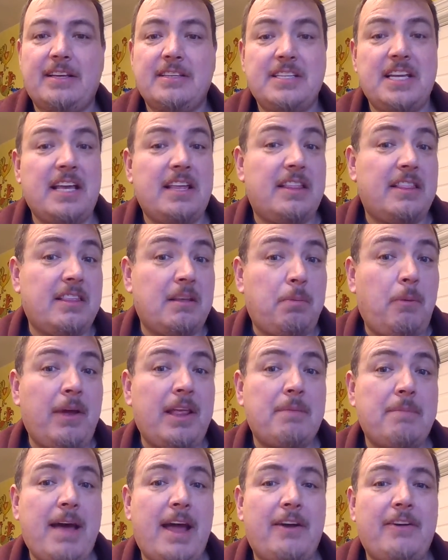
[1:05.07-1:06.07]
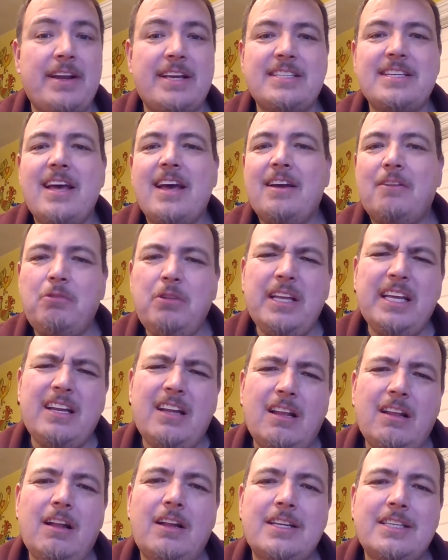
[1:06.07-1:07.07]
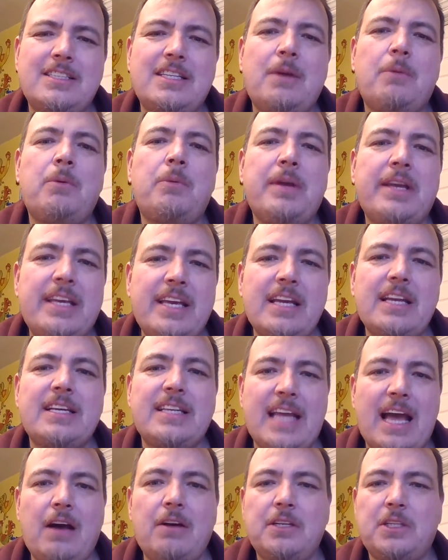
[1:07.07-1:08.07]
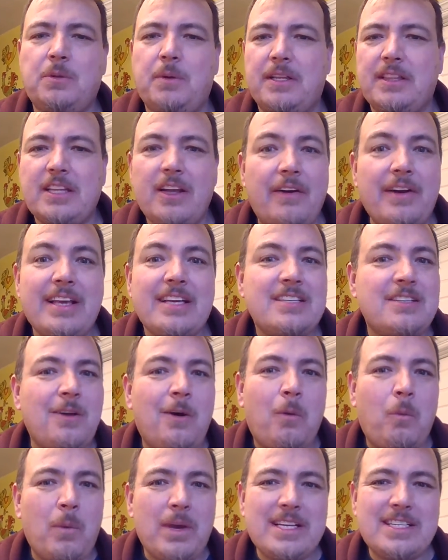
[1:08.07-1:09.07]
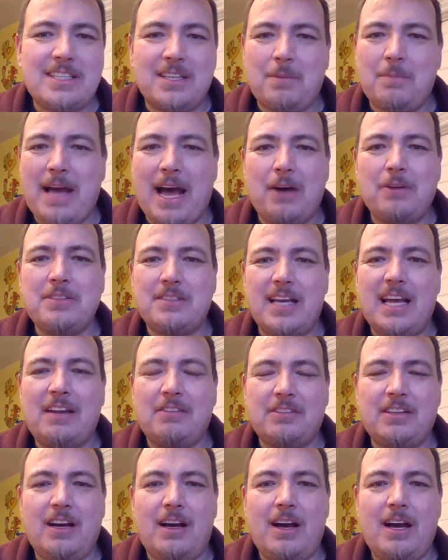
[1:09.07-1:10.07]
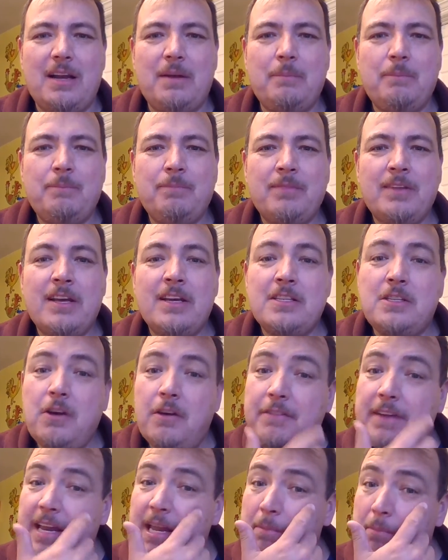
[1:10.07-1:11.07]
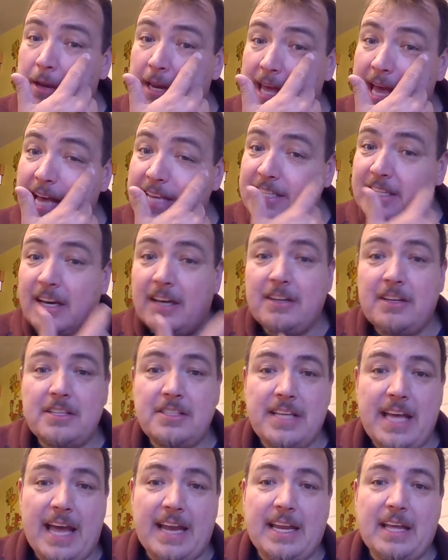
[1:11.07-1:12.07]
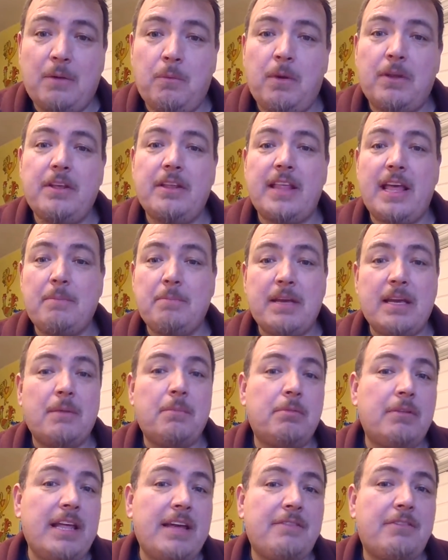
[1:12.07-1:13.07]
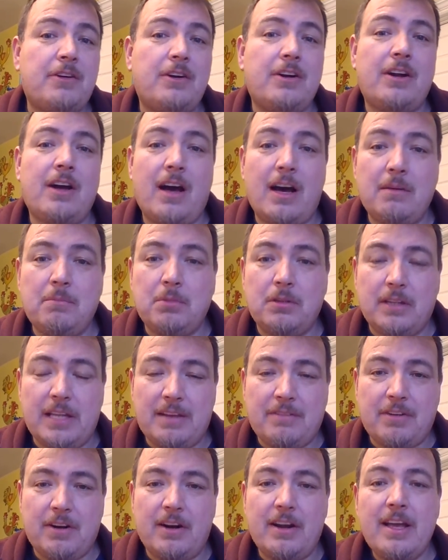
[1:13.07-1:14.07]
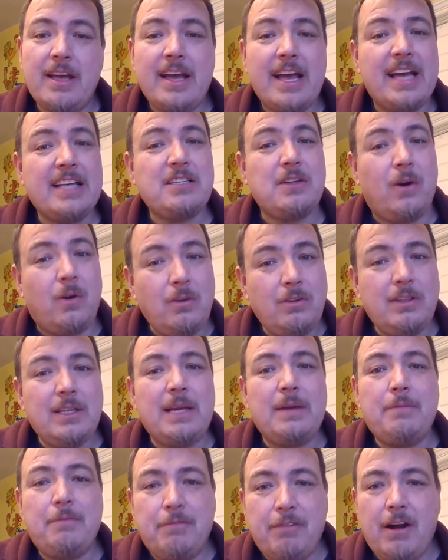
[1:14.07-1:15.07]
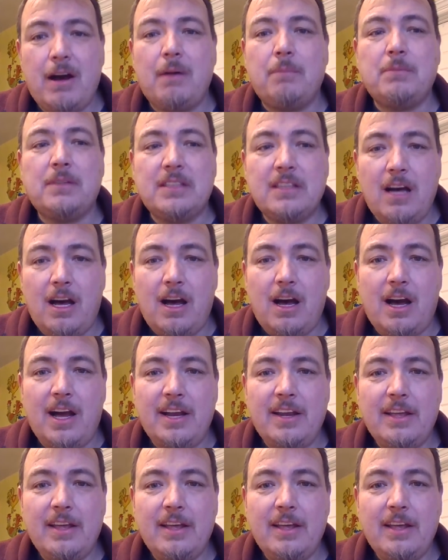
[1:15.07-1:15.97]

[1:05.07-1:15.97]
See, the point of the matter is, really, in all honesty, when we get down to it, there is no wisdom outside of God. So, if anybody has an understanding, whether they be a believer or an unbeliever, it's only from God.